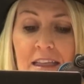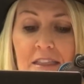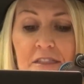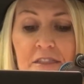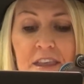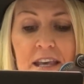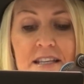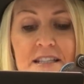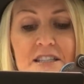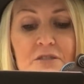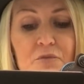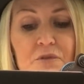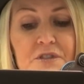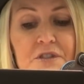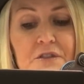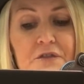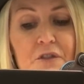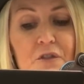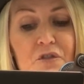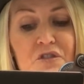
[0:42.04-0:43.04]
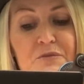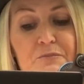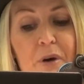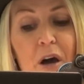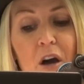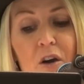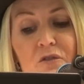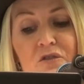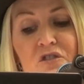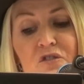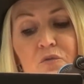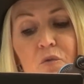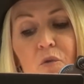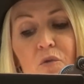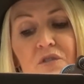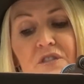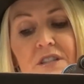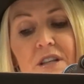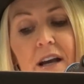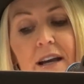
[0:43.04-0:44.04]
This was the first
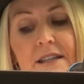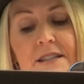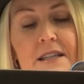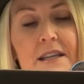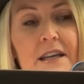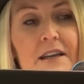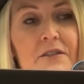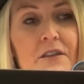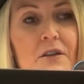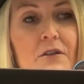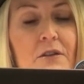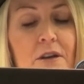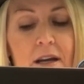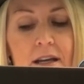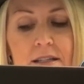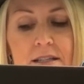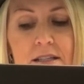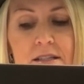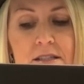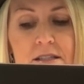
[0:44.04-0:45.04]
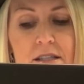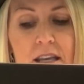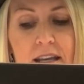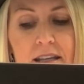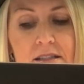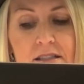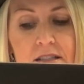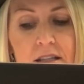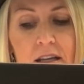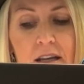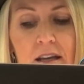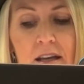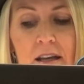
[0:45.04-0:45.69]
post-war sighting in the United States